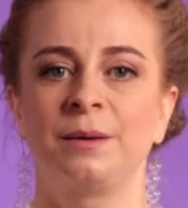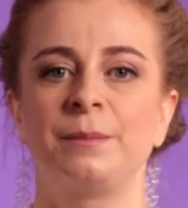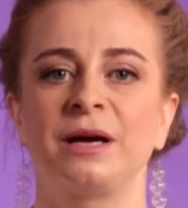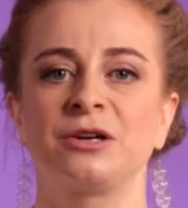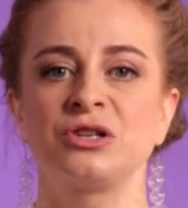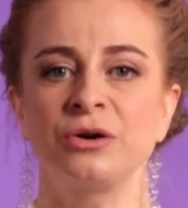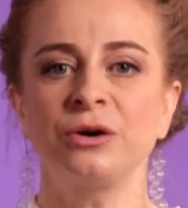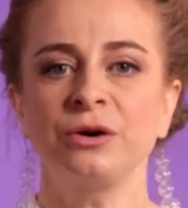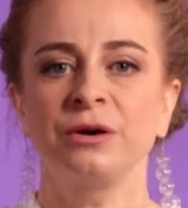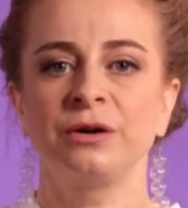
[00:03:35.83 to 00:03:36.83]
Make
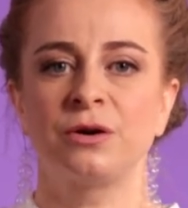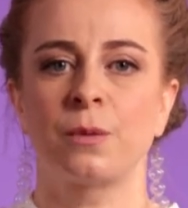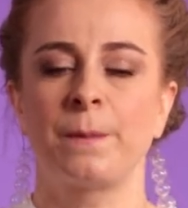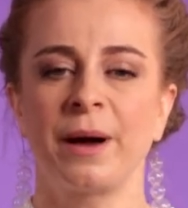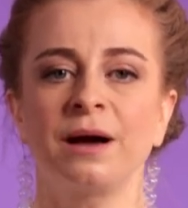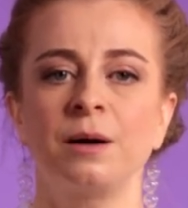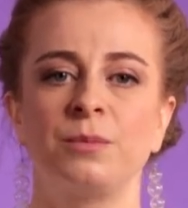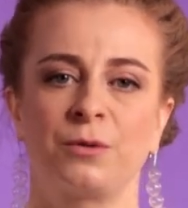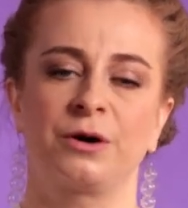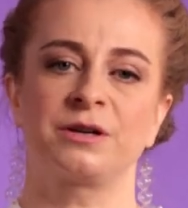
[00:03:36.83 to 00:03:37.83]
sure your backup
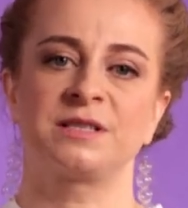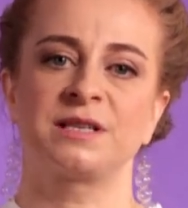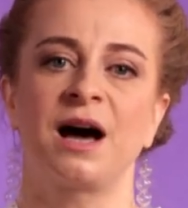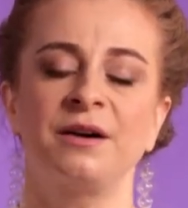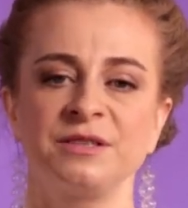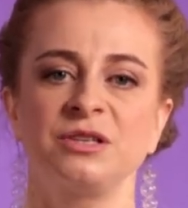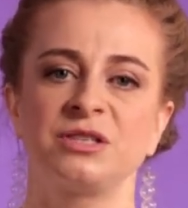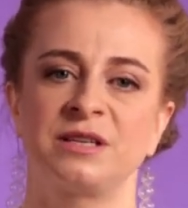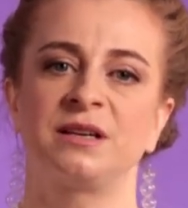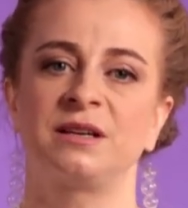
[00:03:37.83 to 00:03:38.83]
works after you
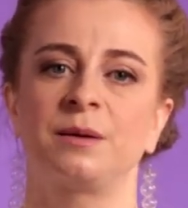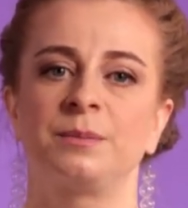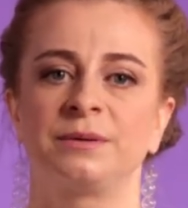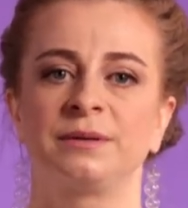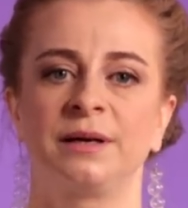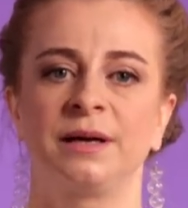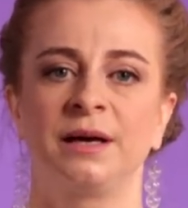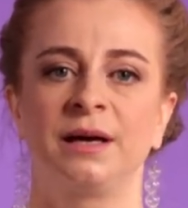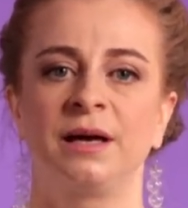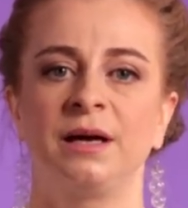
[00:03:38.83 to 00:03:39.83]
set it up.
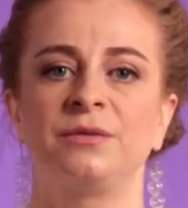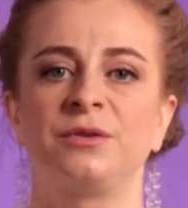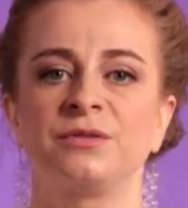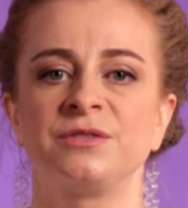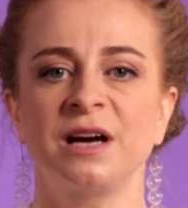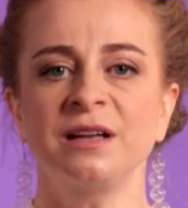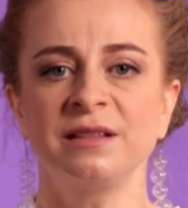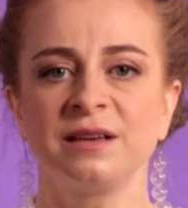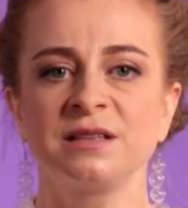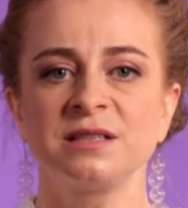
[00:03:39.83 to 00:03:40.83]
If you've
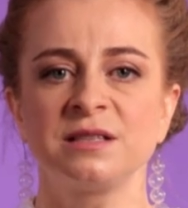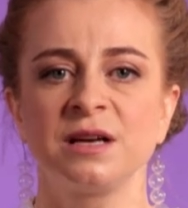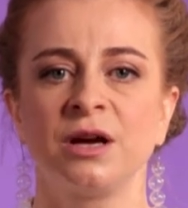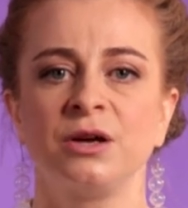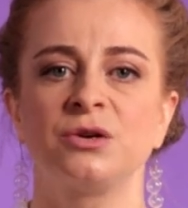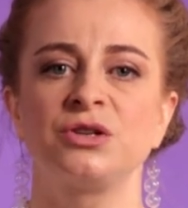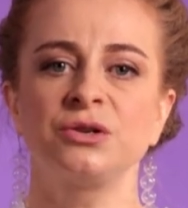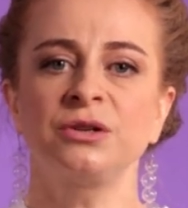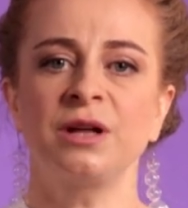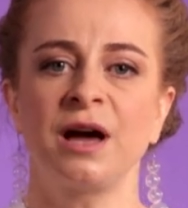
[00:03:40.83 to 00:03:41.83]
done this, you
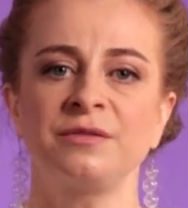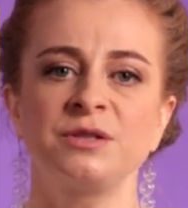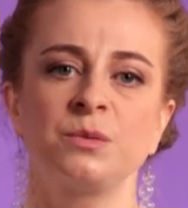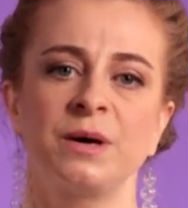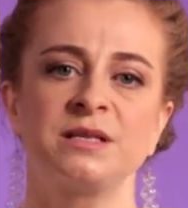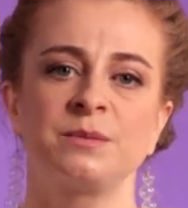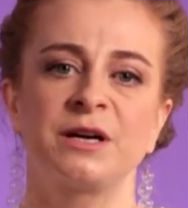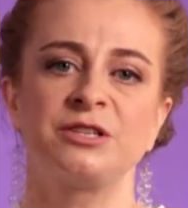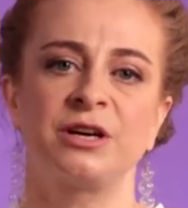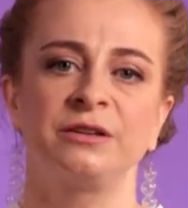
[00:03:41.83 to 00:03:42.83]
shouldn't have to waste
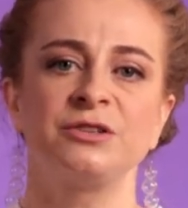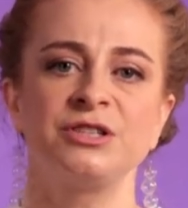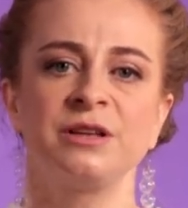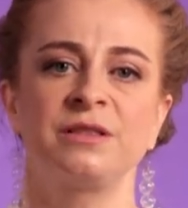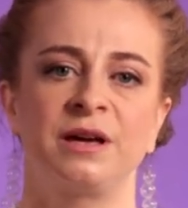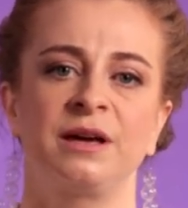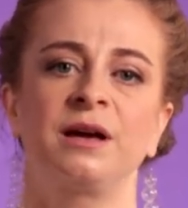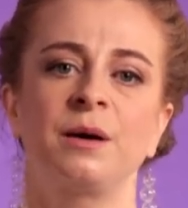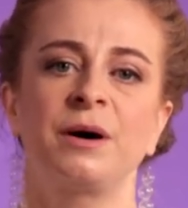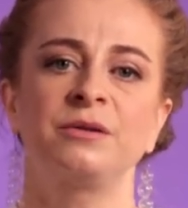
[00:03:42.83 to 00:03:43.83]
much energy
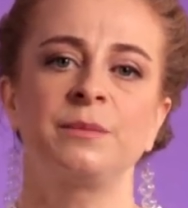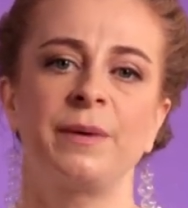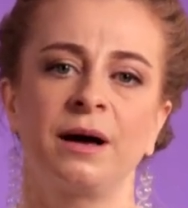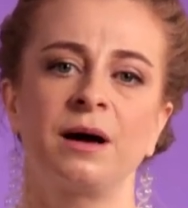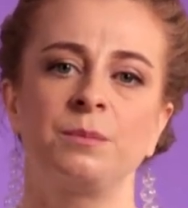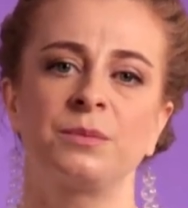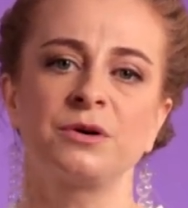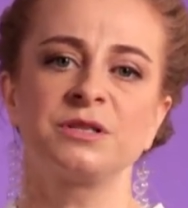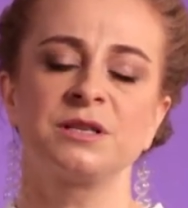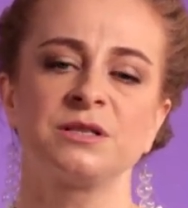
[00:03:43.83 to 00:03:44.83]
thinking about the backup
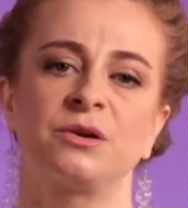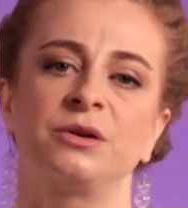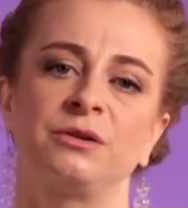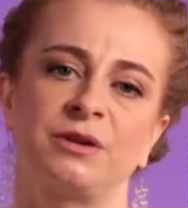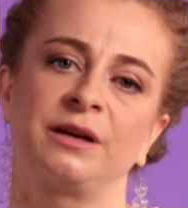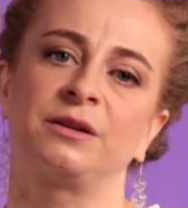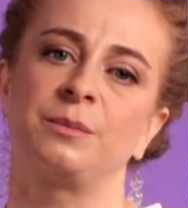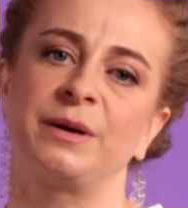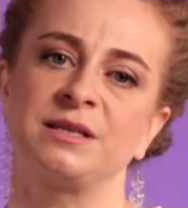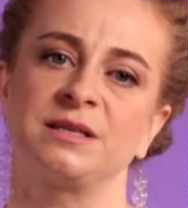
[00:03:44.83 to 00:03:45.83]
process on a regular
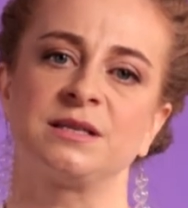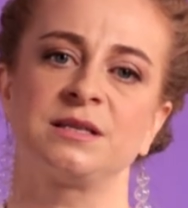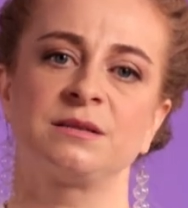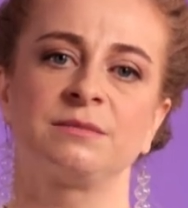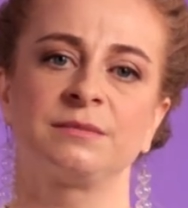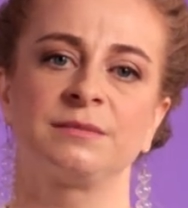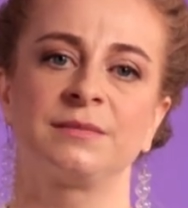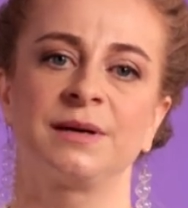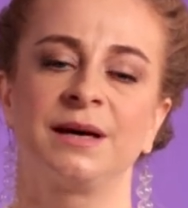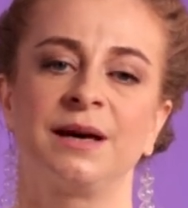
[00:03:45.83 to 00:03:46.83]
basis.
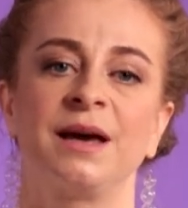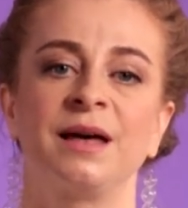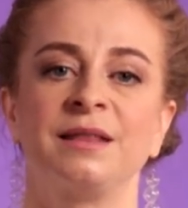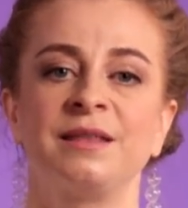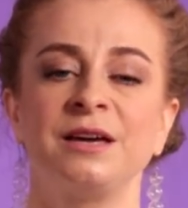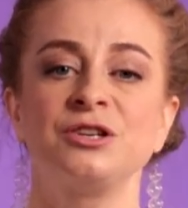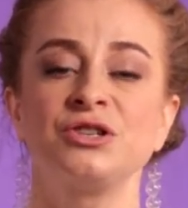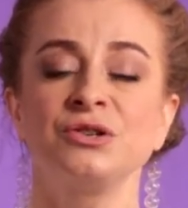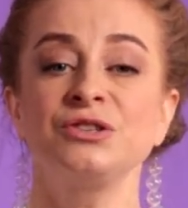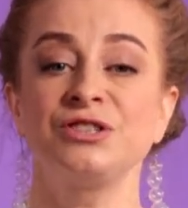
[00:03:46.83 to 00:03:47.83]
They
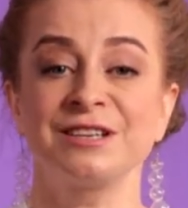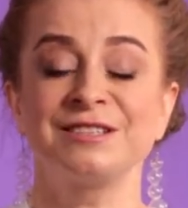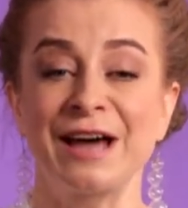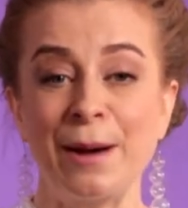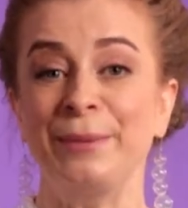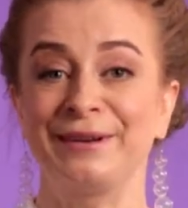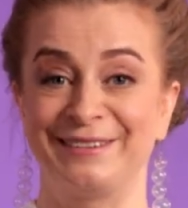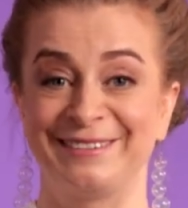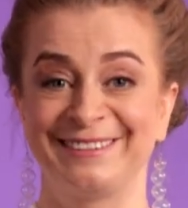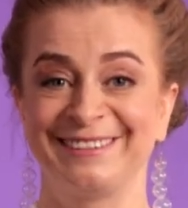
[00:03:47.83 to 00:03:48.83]
should just happen.